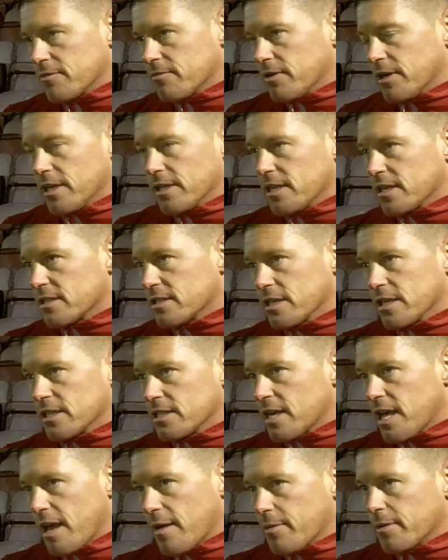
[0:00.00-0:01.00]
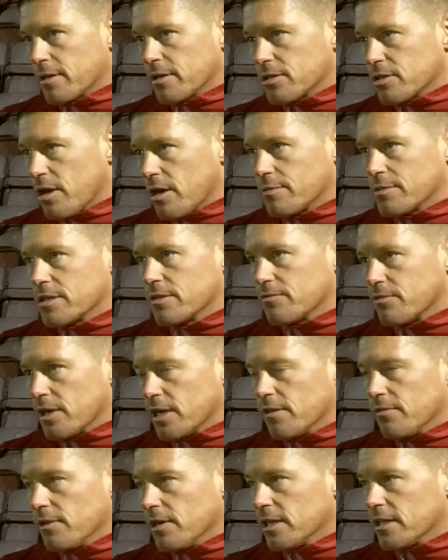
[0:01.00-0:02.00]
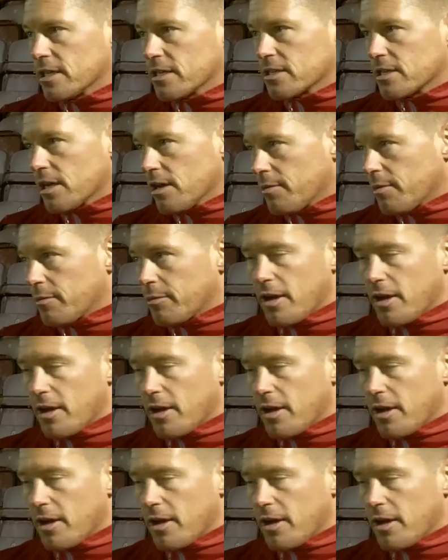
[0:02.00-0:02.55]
It really doesn't need to happen. At times it really doesn't help.